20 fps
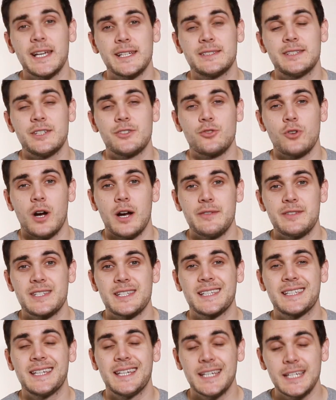exit drive
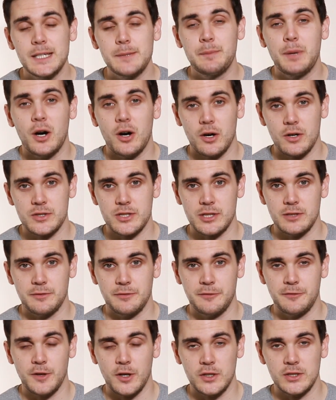is a key part
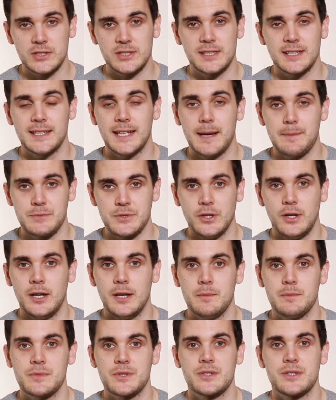of fast lap
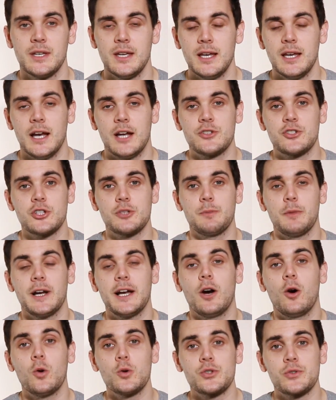times, and just
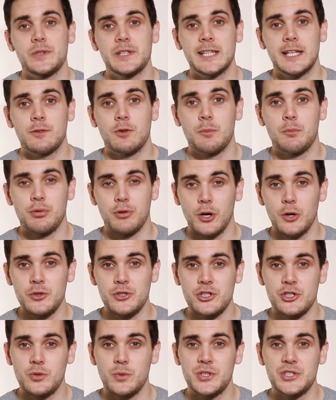by altering their
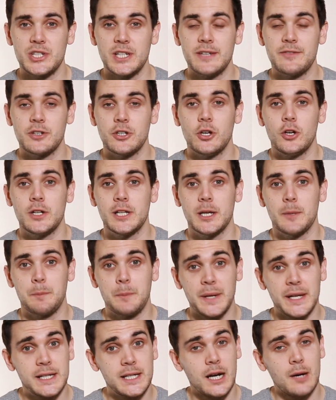approach to achieve an earlier
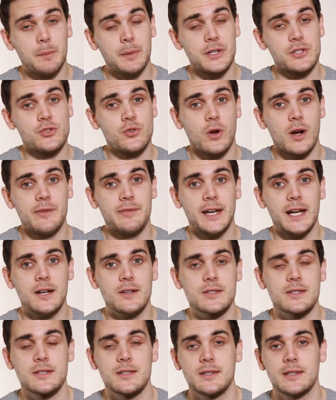pickup and drive
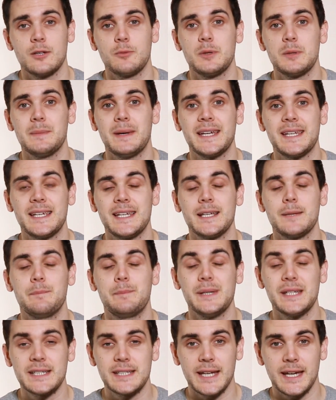out, they'll be making
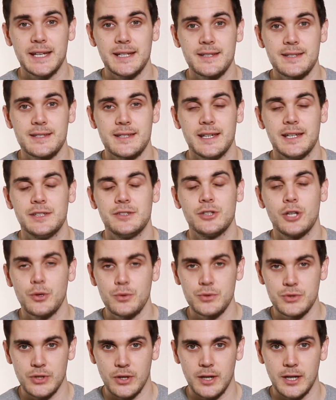big gains in
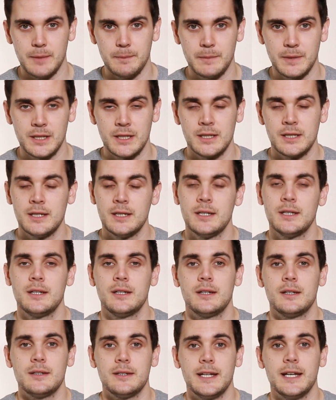no time.
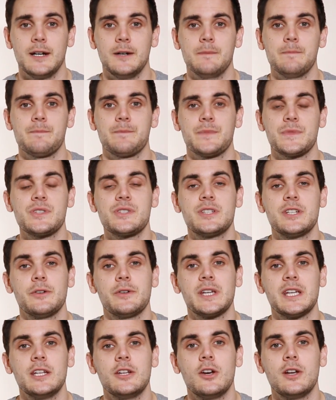Now,
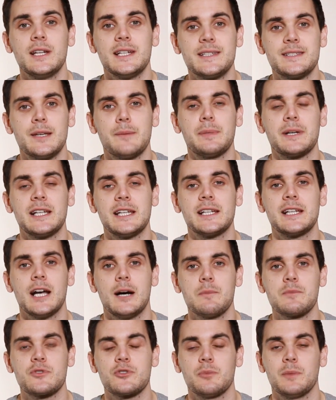steering in early typically
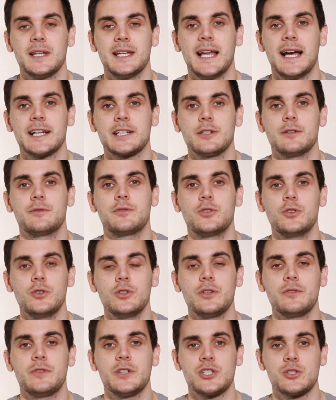comes from a lack of
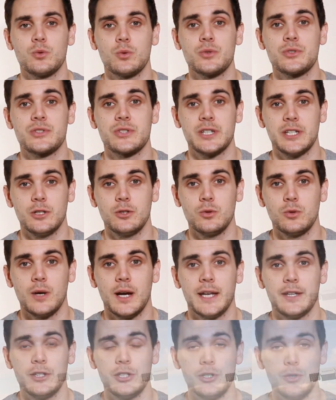good visual skill and the